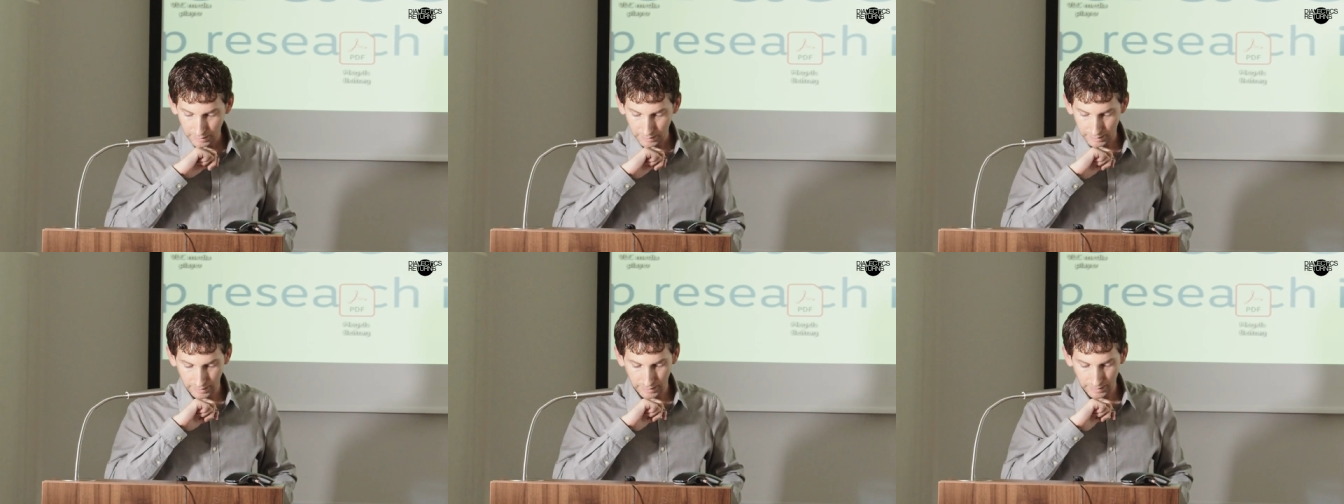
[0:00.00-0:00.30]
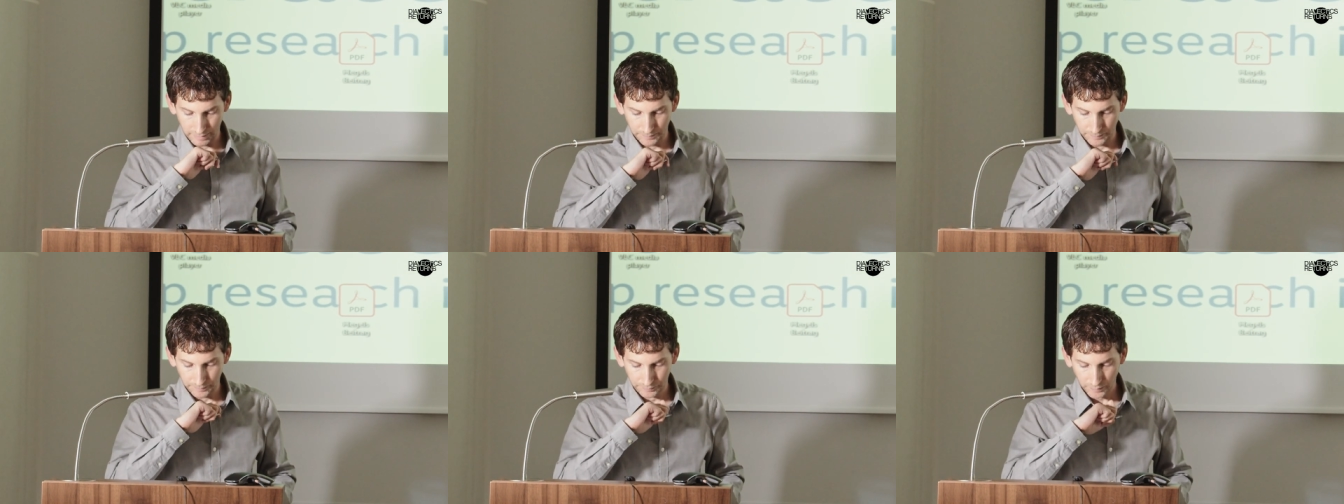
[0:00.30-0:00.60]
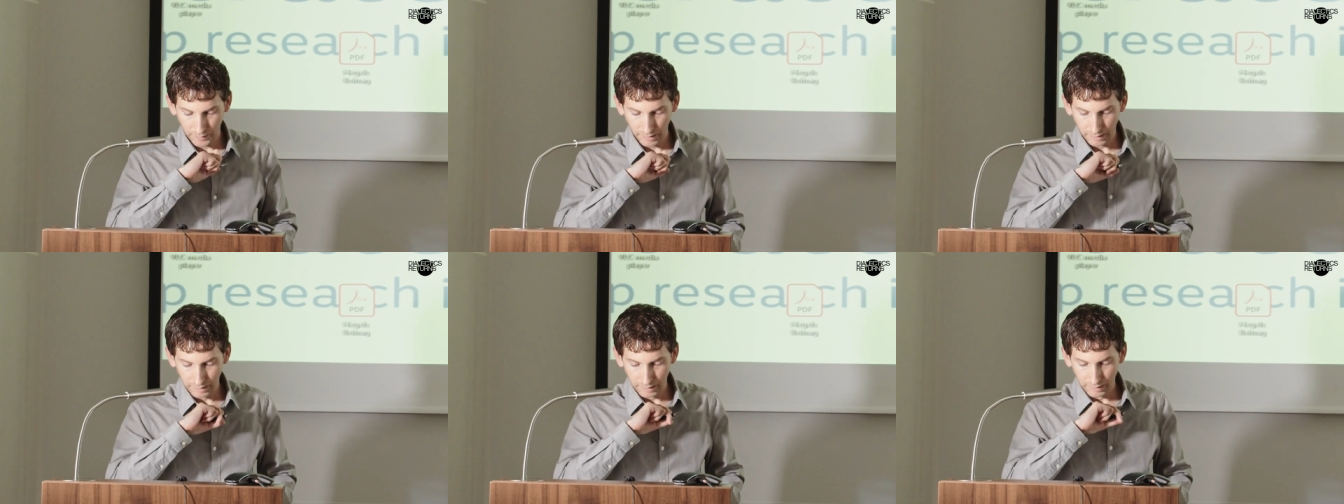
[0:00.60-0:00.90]
Um,
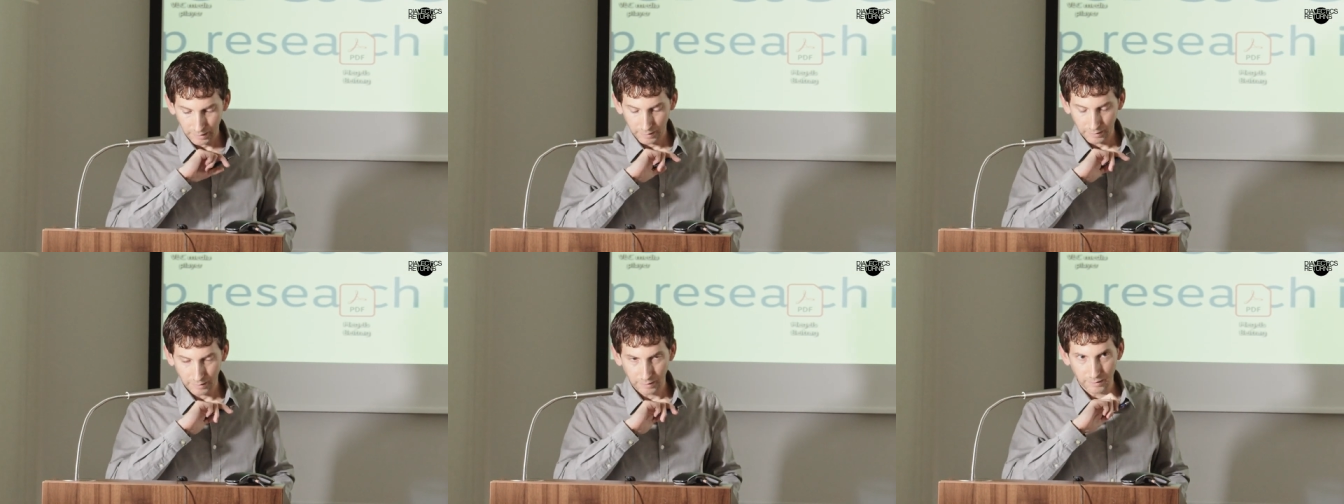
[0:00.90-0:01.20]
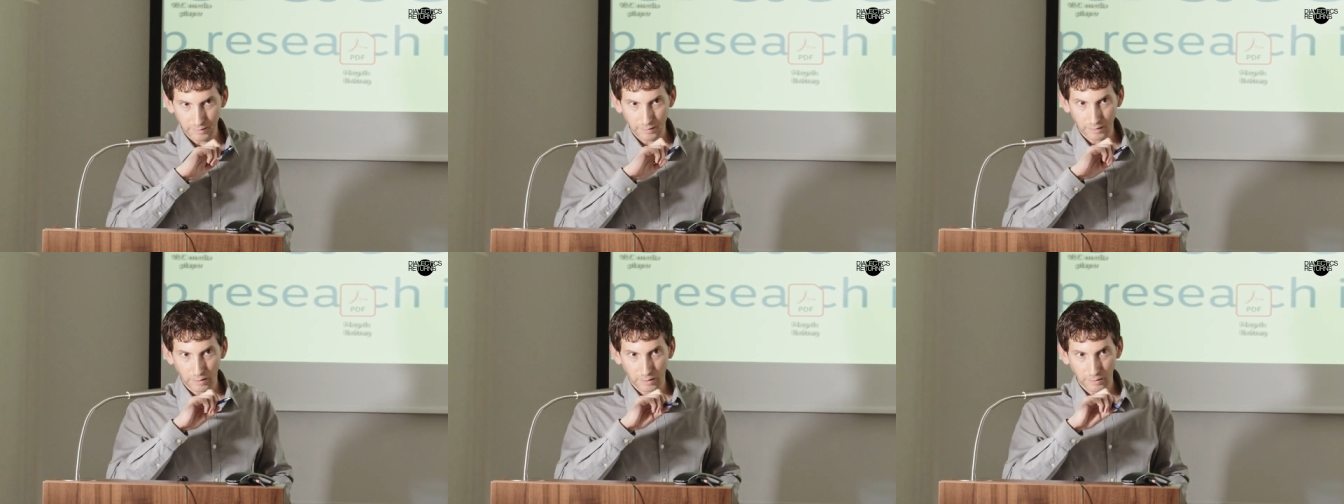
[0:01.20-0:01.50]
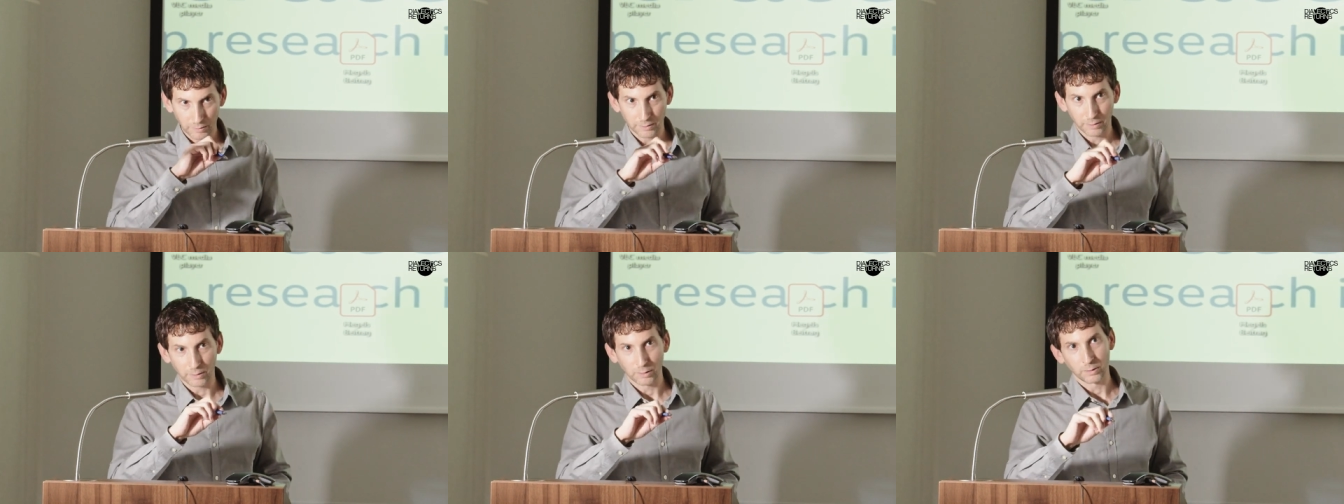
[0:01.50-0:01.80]

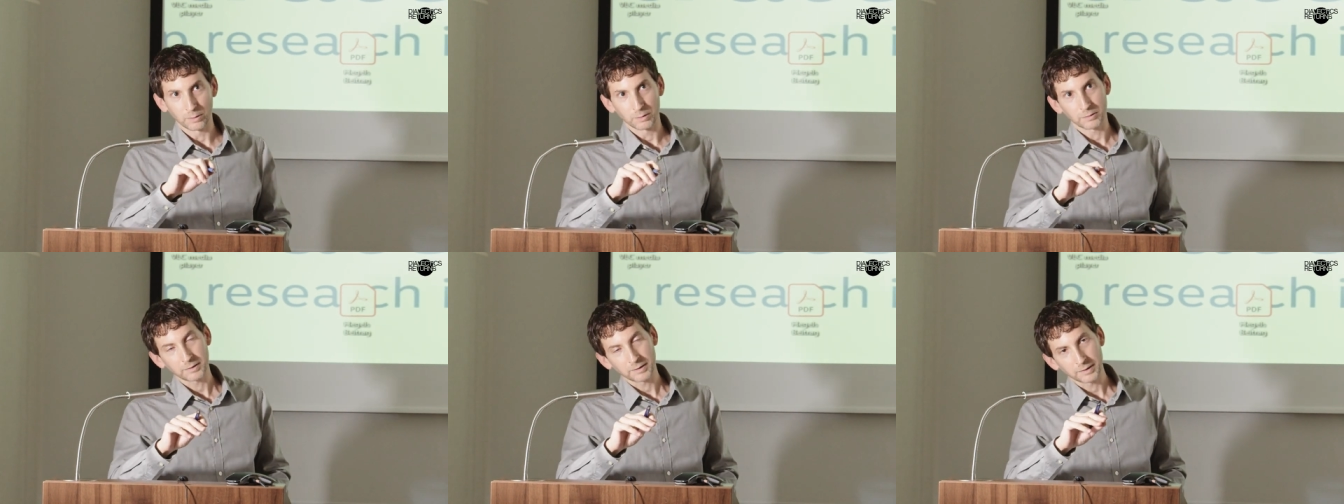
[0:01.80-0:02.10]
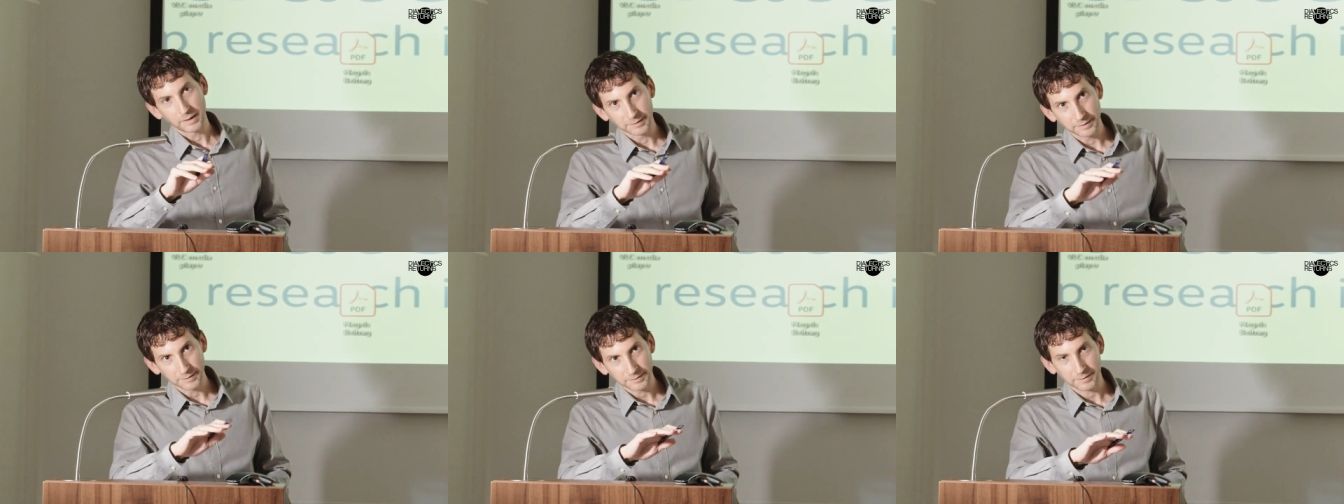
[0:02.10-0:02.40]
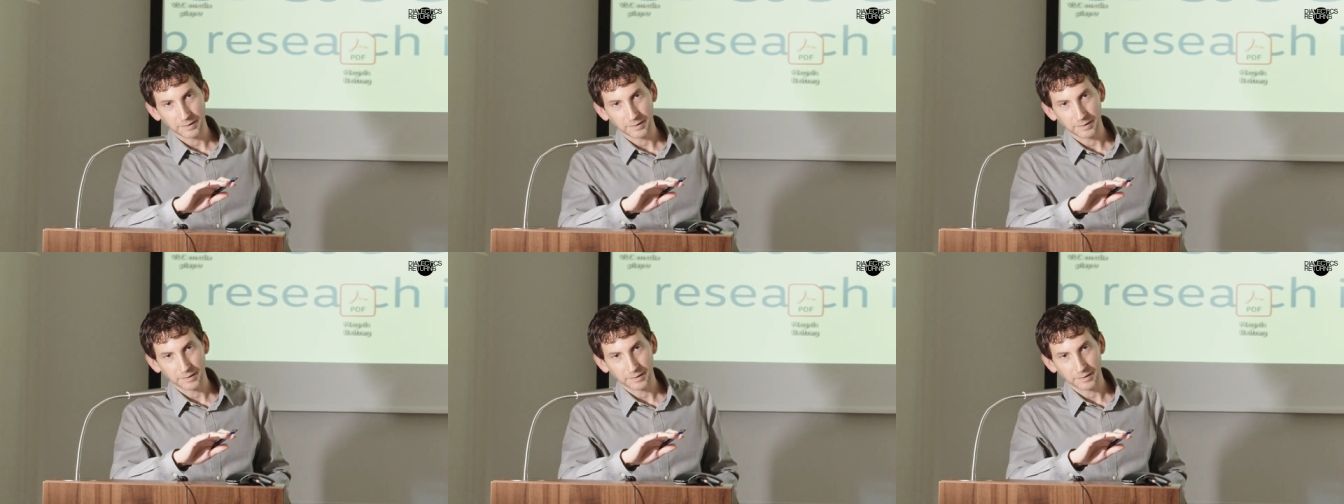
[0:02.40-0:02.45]
although, in